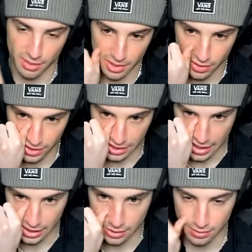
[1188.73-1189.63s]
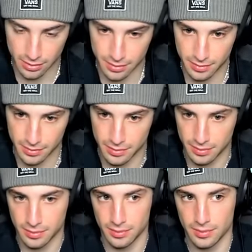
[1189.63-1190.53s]
give me no reason not to. You
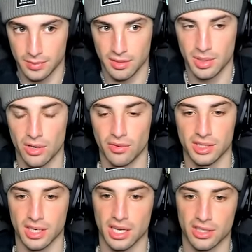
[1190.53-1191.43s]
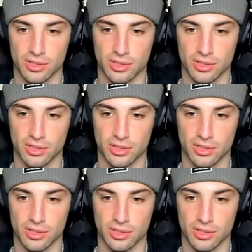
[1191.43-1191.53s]
give reason not to.